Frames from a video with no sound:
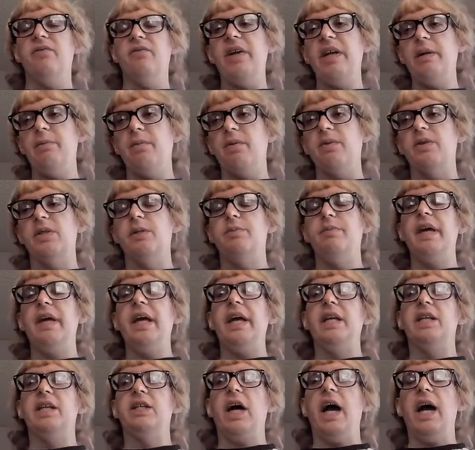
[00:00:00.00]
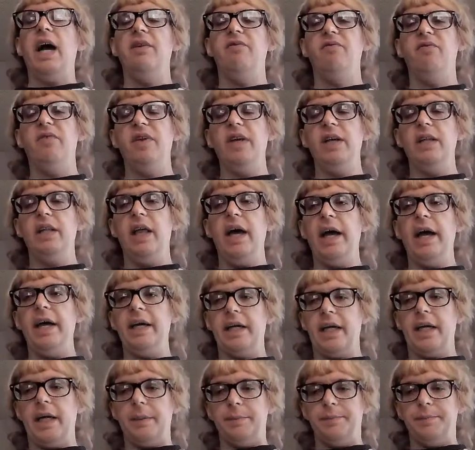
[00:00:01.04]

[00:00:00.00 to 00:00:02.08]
freedom of speech. I feel like